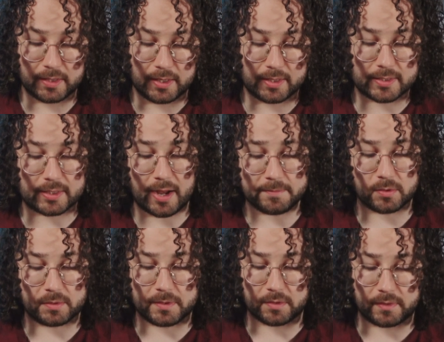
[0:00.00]
It is an
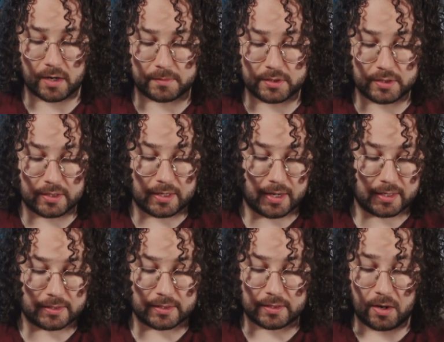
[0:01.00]
absolute piece of garbage,
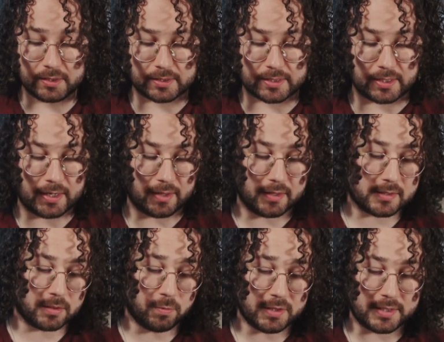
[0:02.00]
and honestly, I think it's
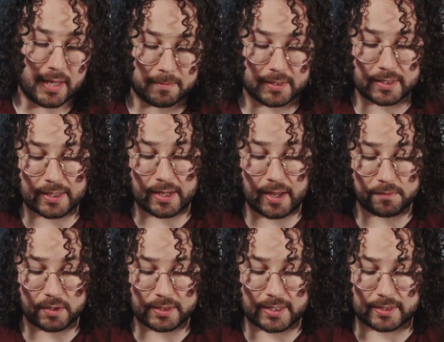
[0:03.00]
the worst tablet that I ever
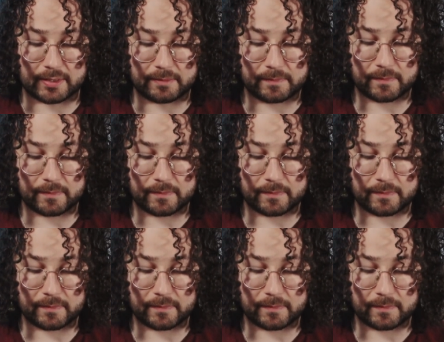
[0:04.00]
tested.